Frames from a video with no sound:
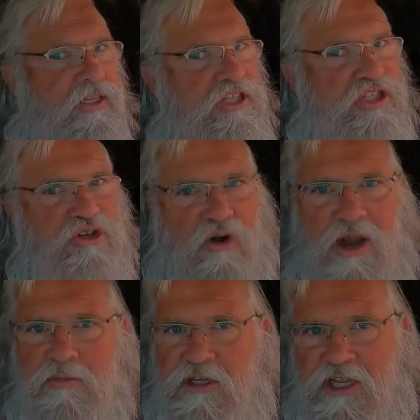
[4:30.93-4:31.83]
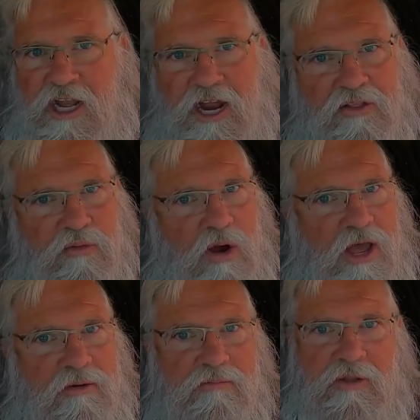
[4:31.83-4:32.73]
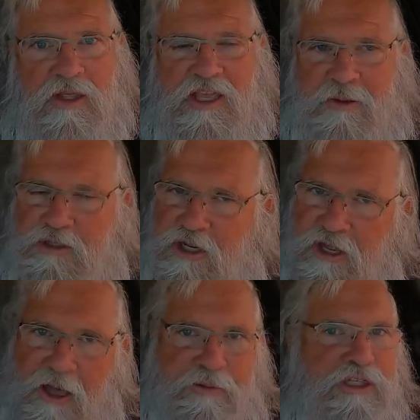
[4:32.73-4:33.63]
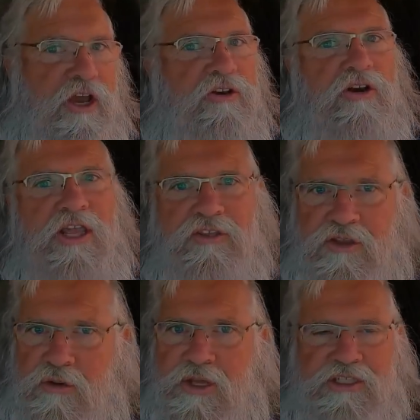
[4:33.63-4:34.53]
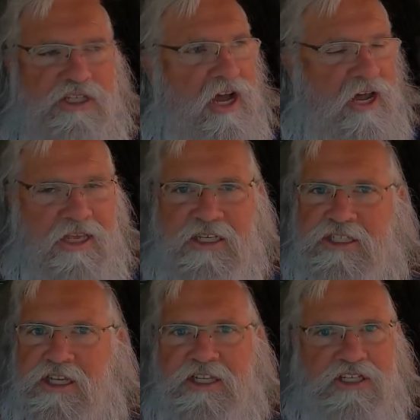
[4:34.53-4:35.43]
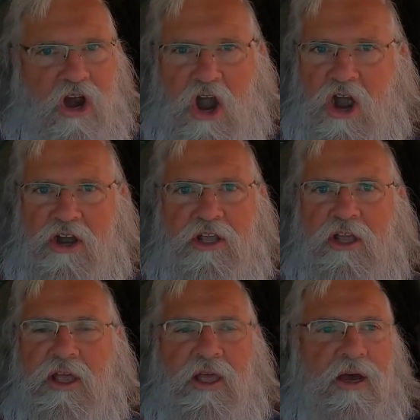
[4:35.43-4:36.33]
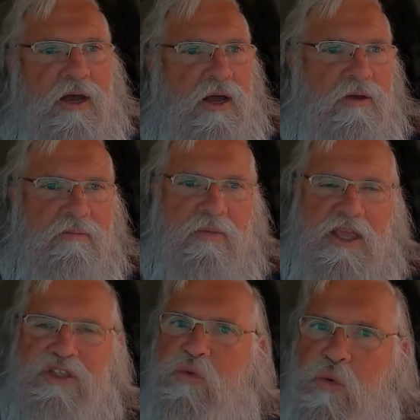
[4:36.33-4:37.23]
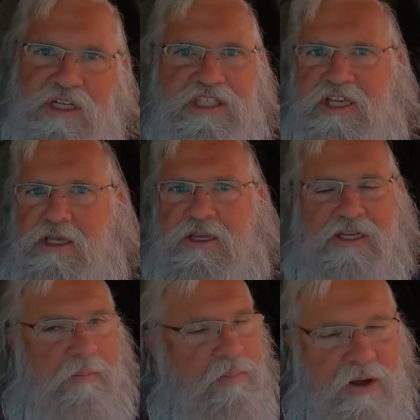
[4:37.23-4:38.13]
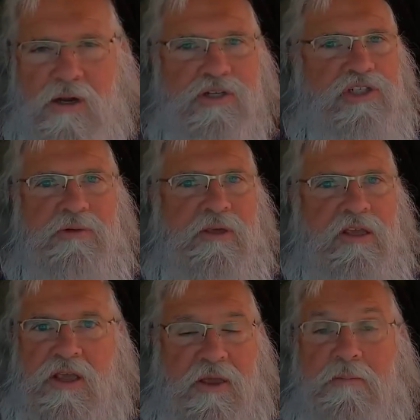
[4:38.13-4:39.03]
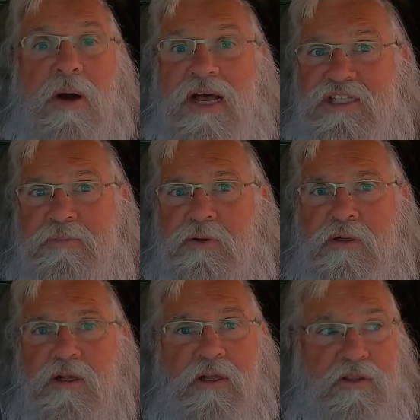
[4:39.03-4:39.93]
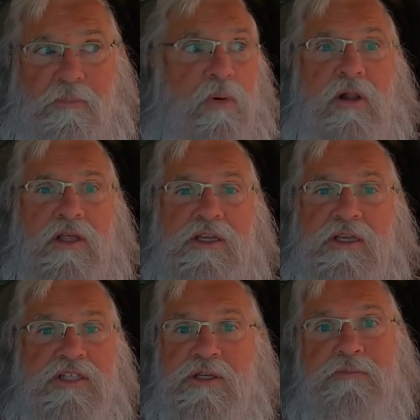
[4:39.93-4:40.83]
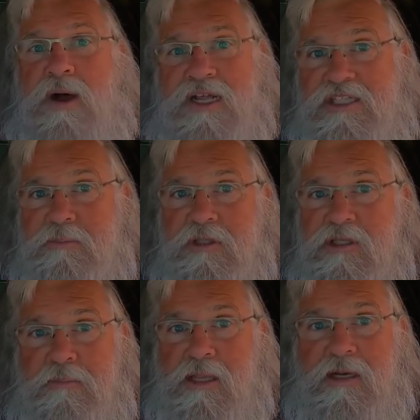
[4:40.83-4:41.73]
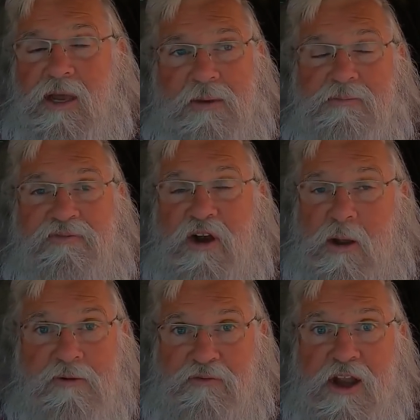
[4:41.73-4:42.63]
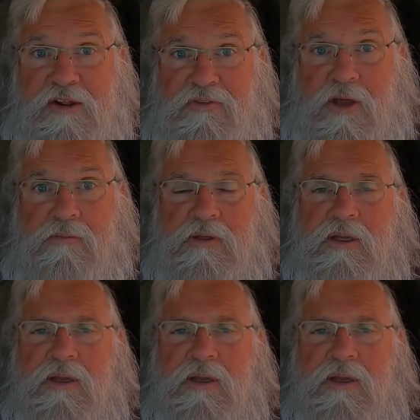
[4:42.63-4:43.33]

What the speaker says: It's a scramble to get out of the rut that keeps collapsing underneath you. It's not easy. It's hard. It's risky. It appears to be impossible. The bully is impossible to beat. I'm afraid of him.